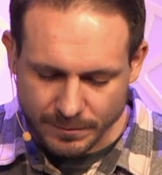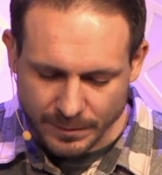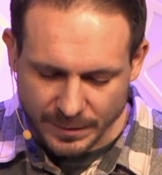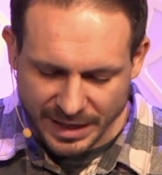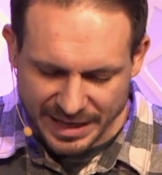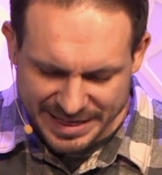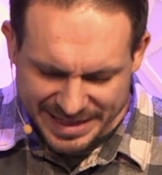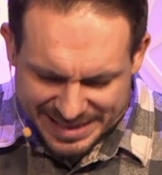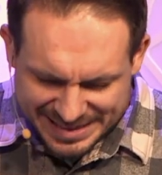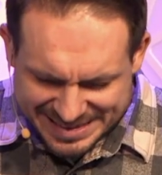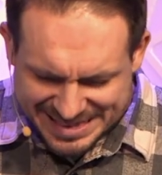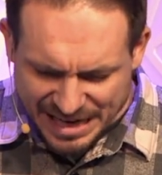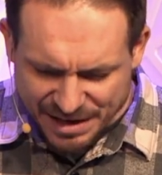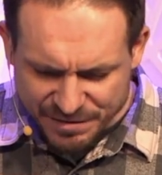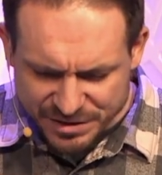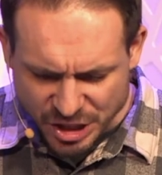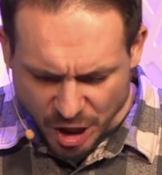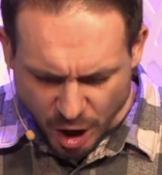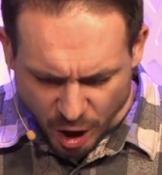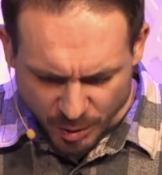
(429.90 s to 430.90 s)
And then
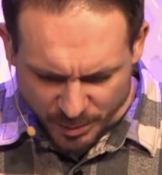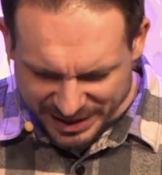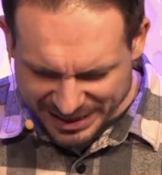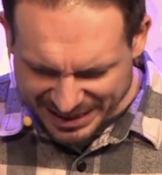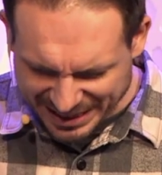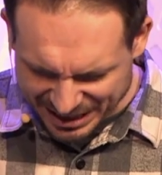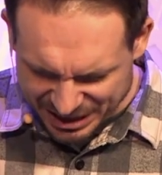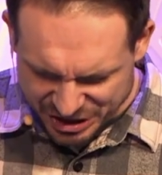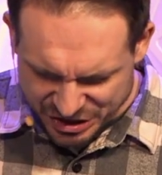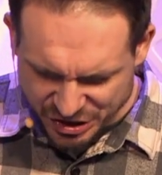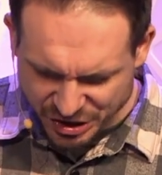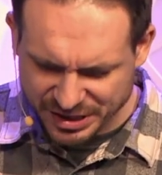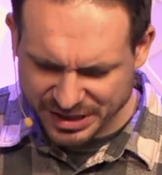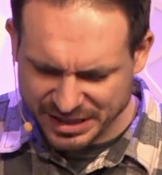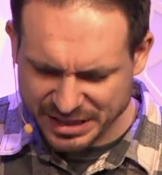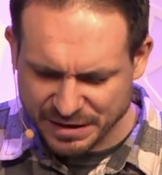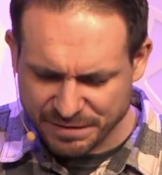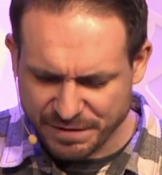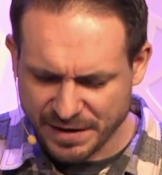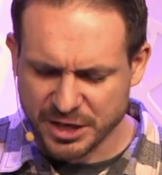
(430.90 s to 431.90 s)
David's army kind of took
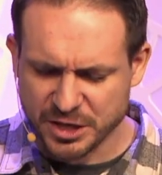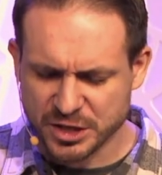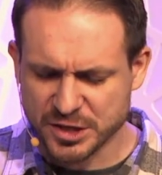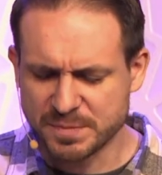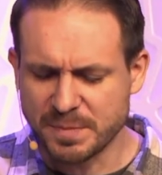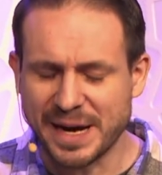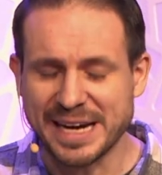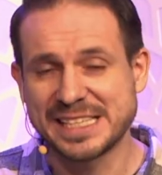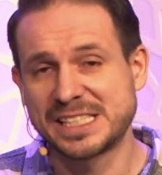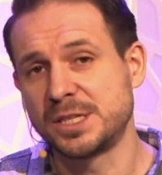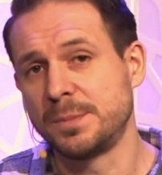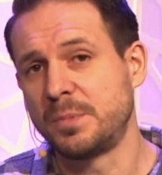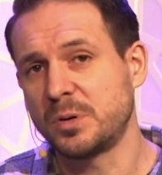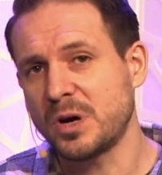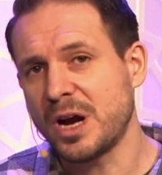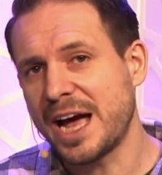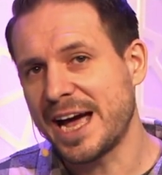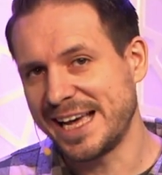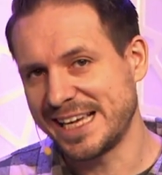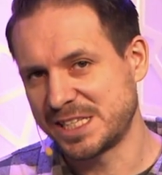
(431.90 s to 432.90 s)
the defenders by
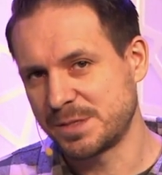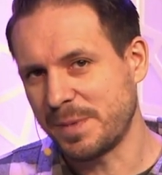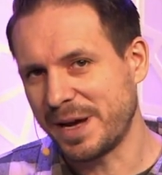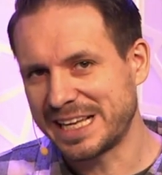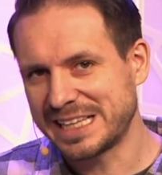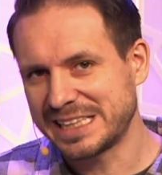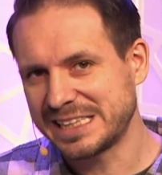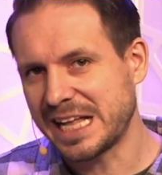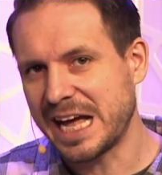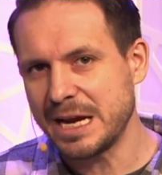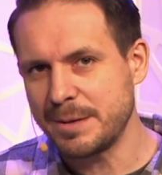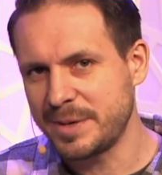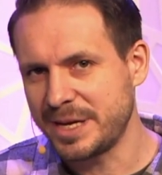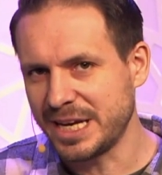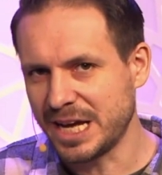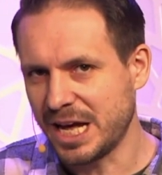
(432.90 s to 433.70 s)
surprise by climbing